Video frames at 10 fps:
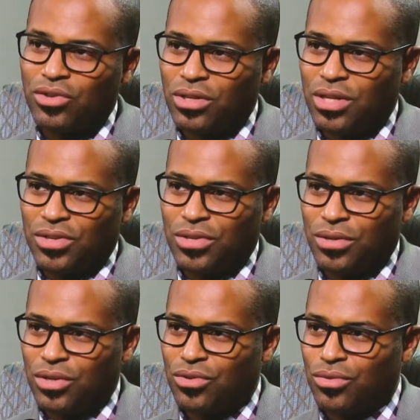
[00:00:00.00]
it. Not to
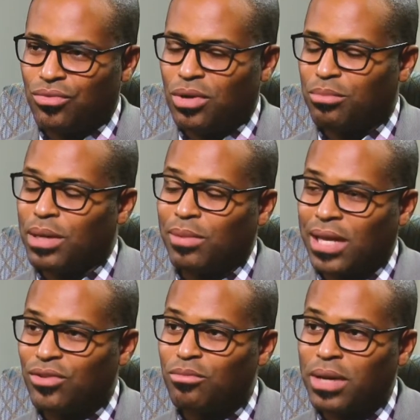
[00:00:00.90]
interrupt, but I'm
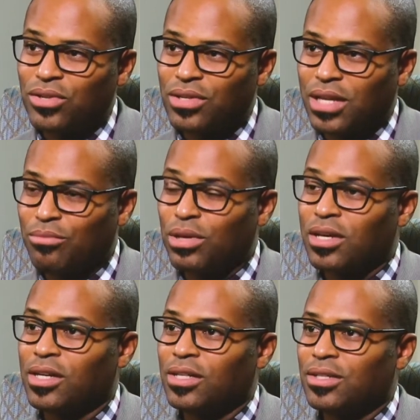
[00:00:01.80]
glad you mentioned that,
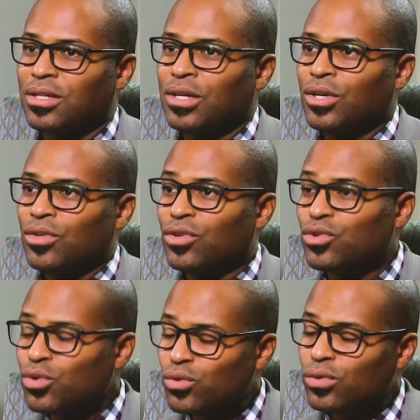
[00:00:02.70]
because the
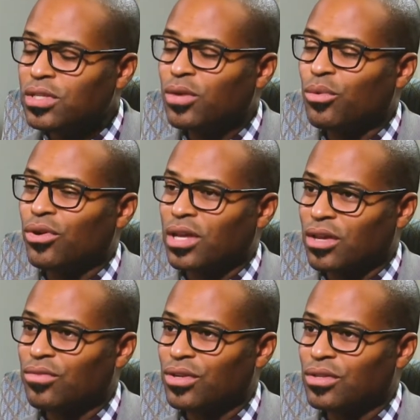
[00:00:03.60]
tools that we're
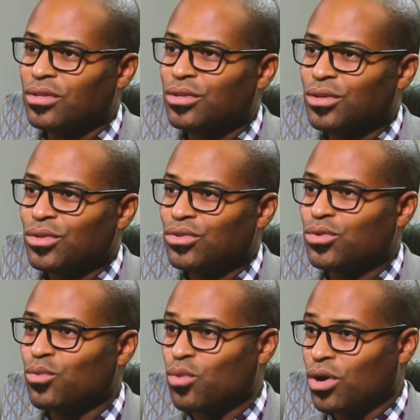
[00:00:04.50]
given to
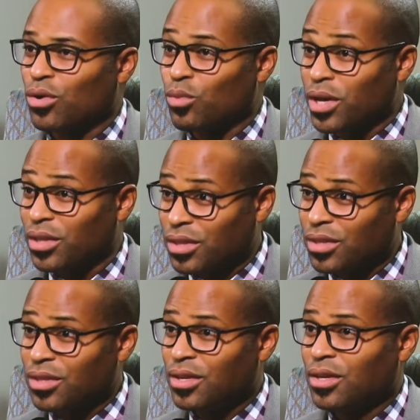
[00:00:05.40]
work with,